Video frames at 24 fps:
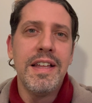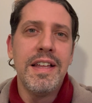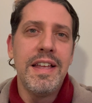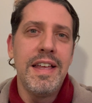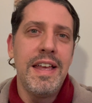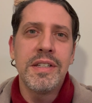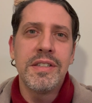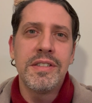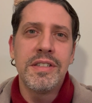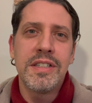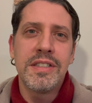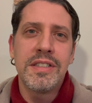
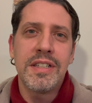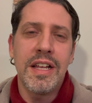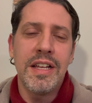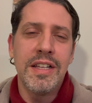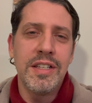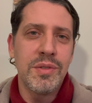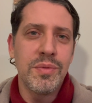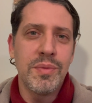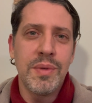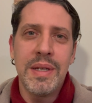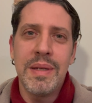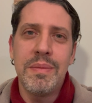It's just a
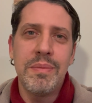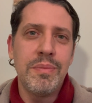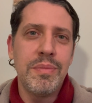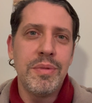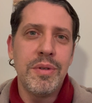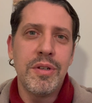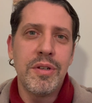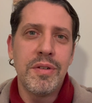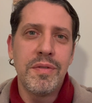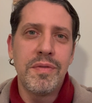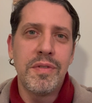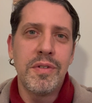sweet,
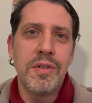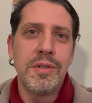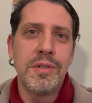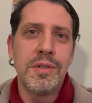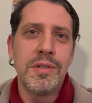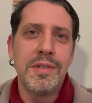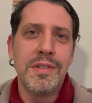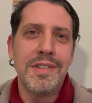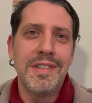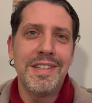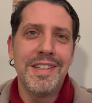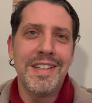
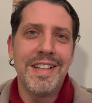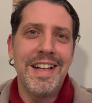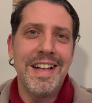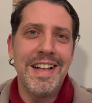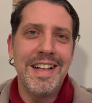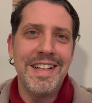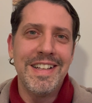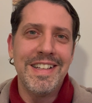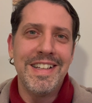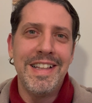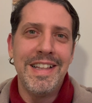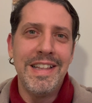beautiful,
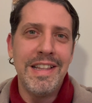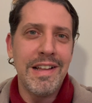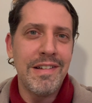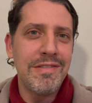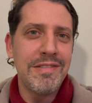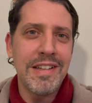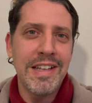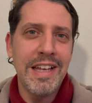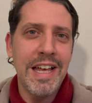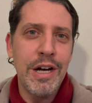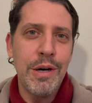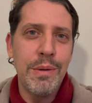
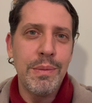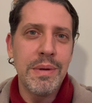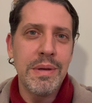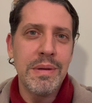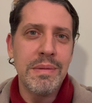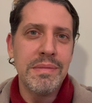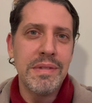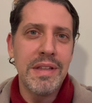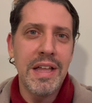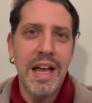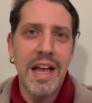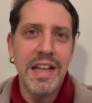lovely
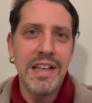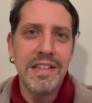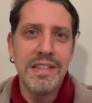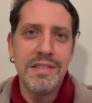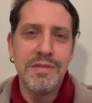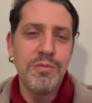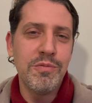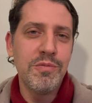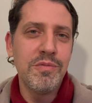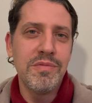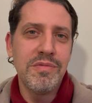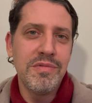album that
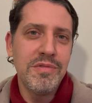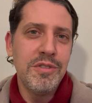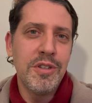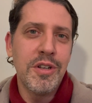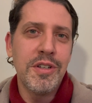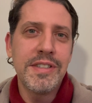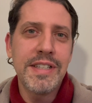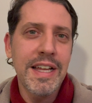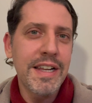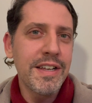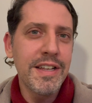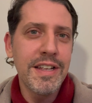
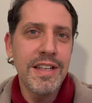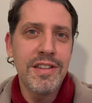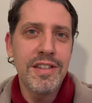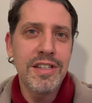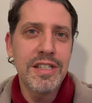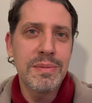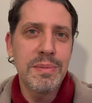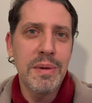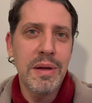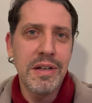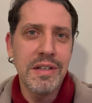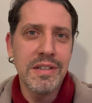knows how to hit the
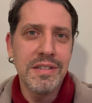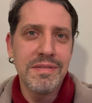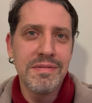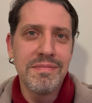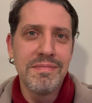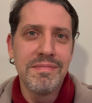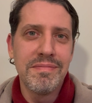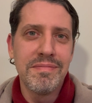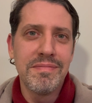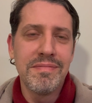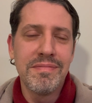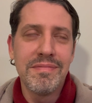spot.
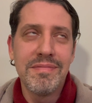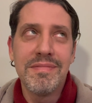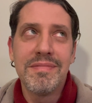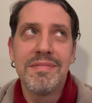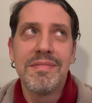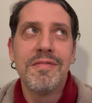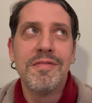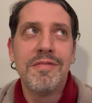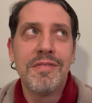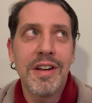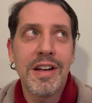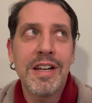
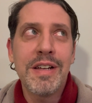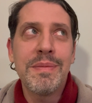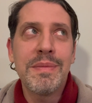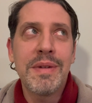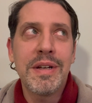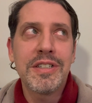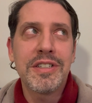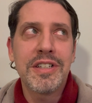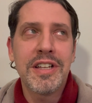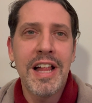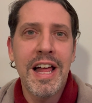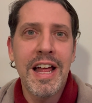Very
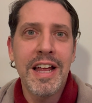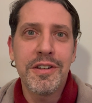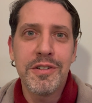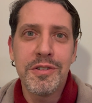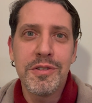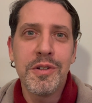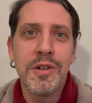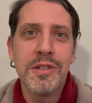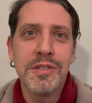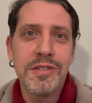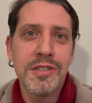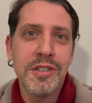much like
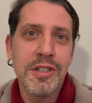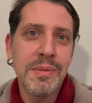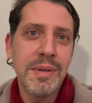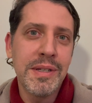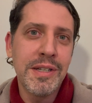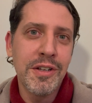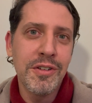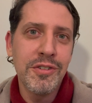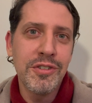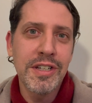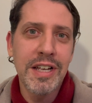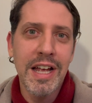Claude 2 by
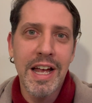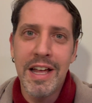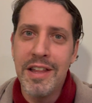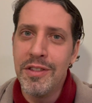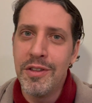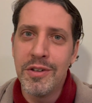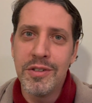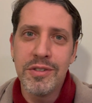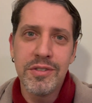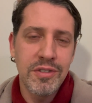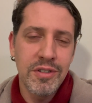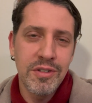Doja Cat,
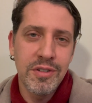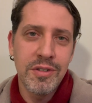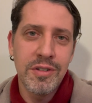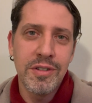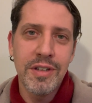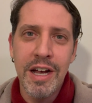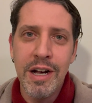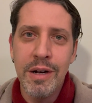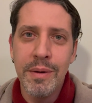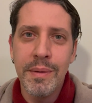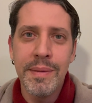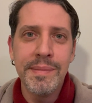those two
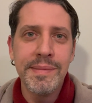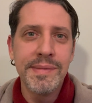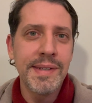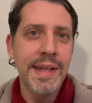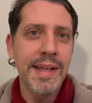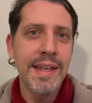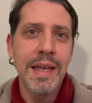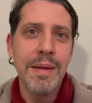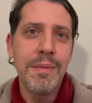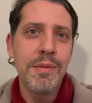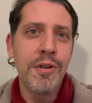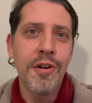albums I
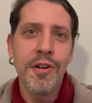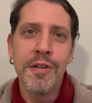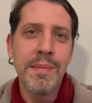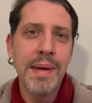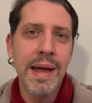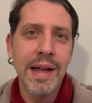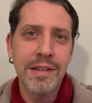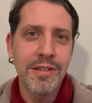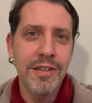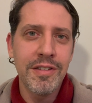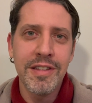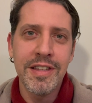keep going
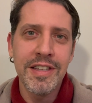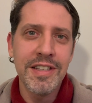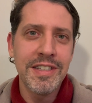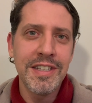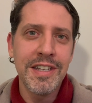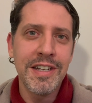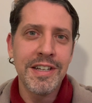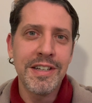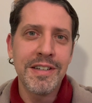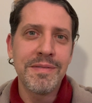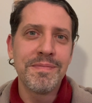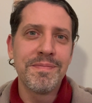back to this
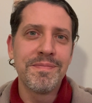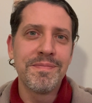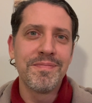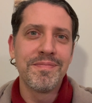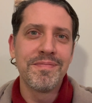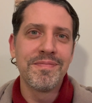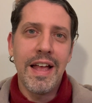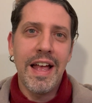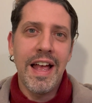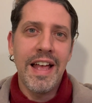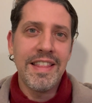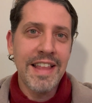year.
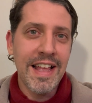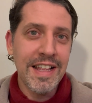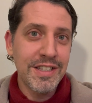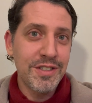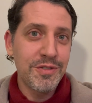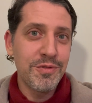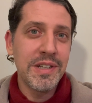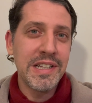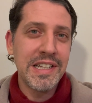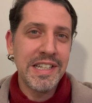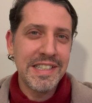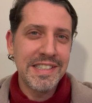And that's
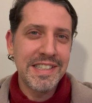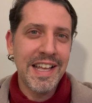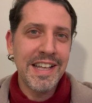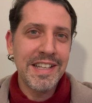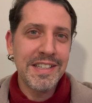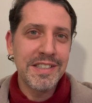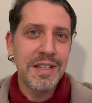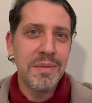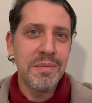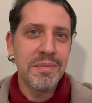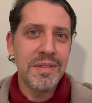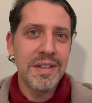really saying
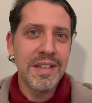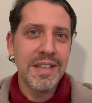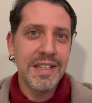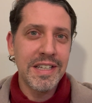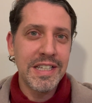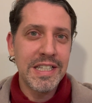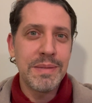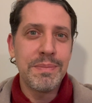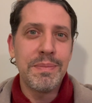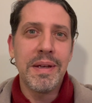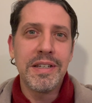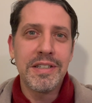something,
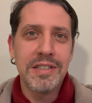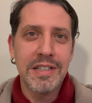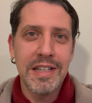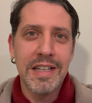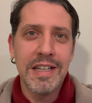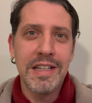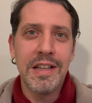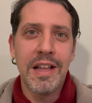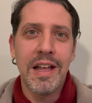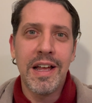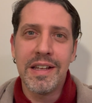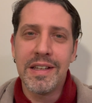especially
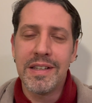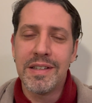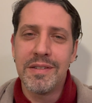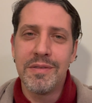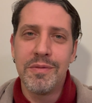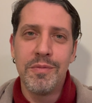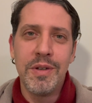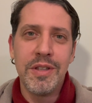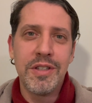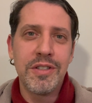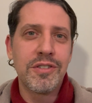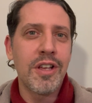like
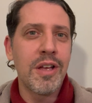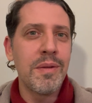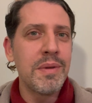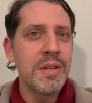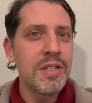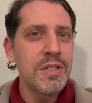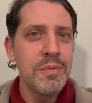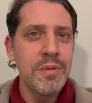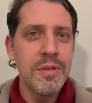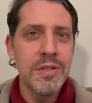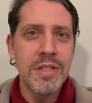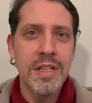with so
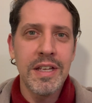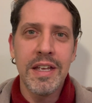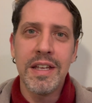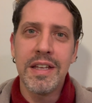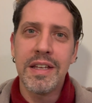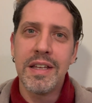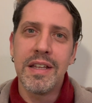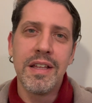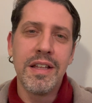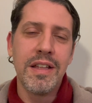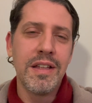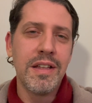much music,
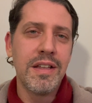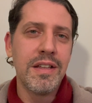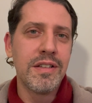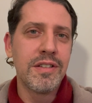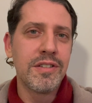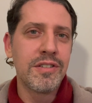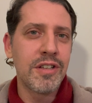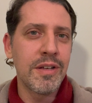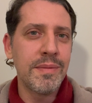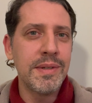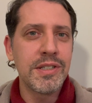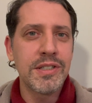
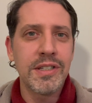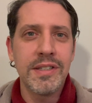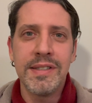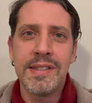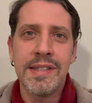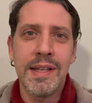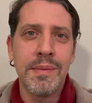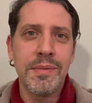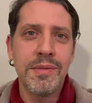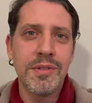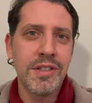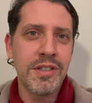so much
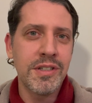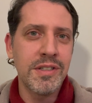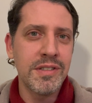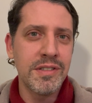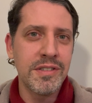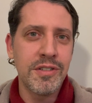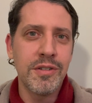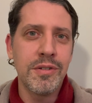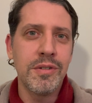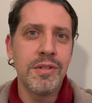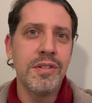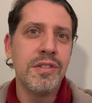consumption,
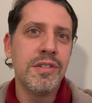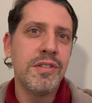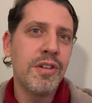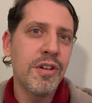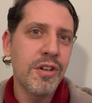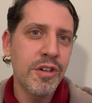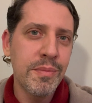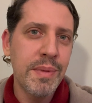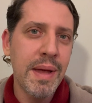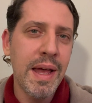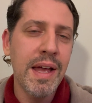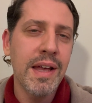to
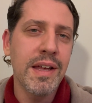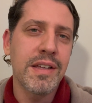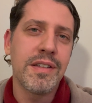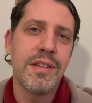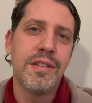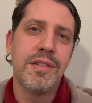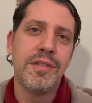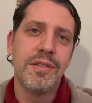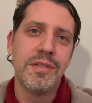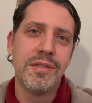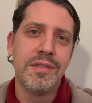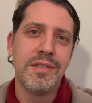go back
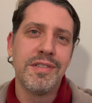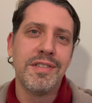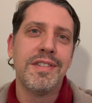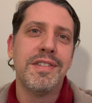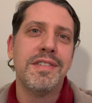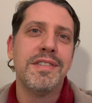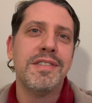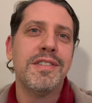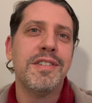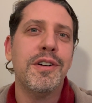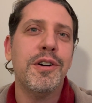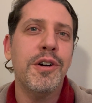
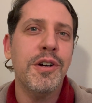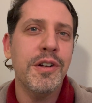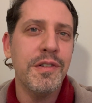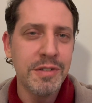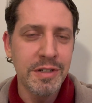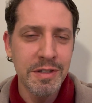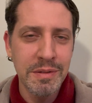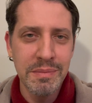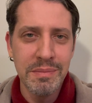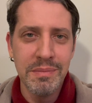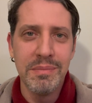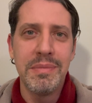
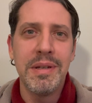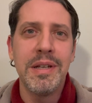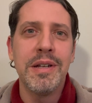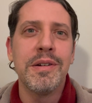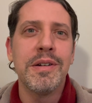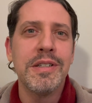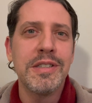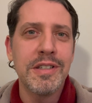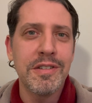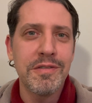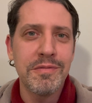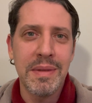over
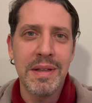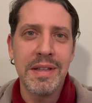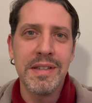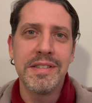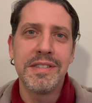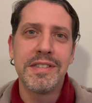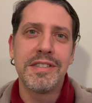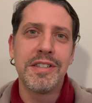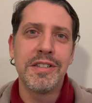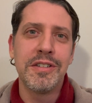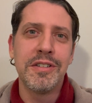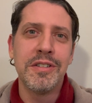periods of
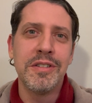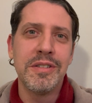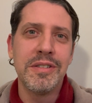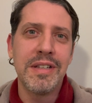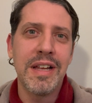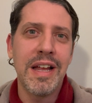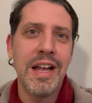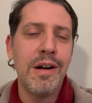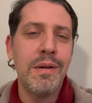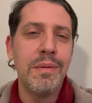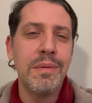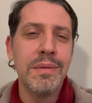months to
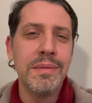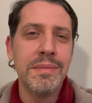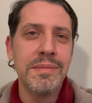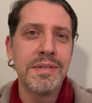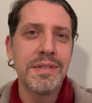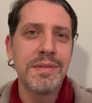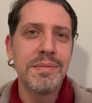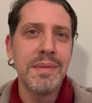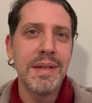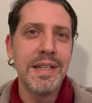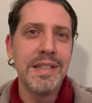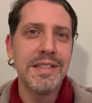
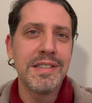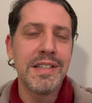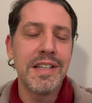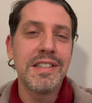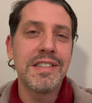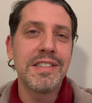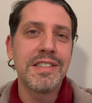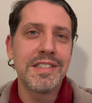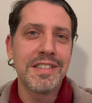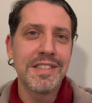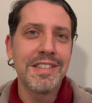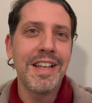albums means
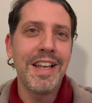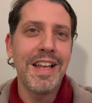it's